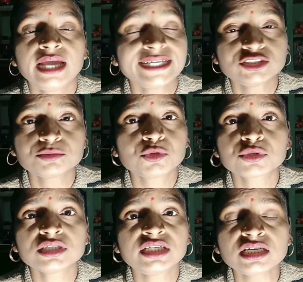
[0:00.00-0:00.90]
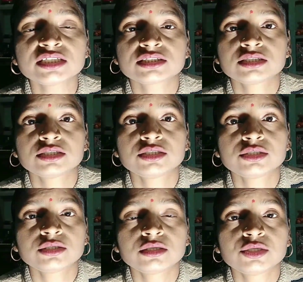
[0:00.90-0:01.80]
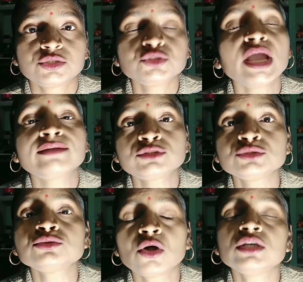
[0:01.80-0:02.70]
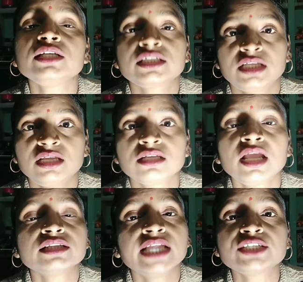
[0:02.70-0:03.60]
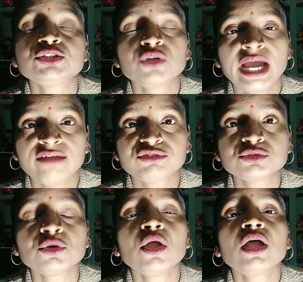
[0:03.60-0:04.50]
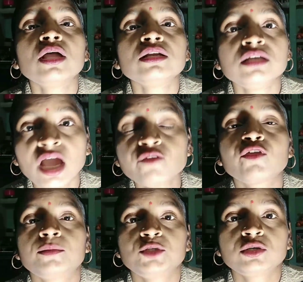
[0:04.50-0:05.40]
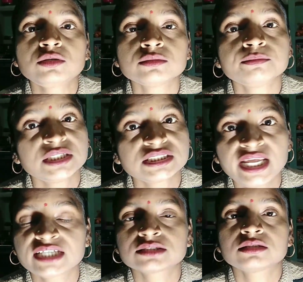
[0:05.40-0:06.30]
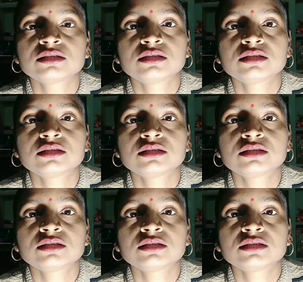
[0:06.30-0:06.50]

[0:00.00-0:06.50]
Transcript: at your broken English. You have to do only a thing that you have to learn from your mistakes.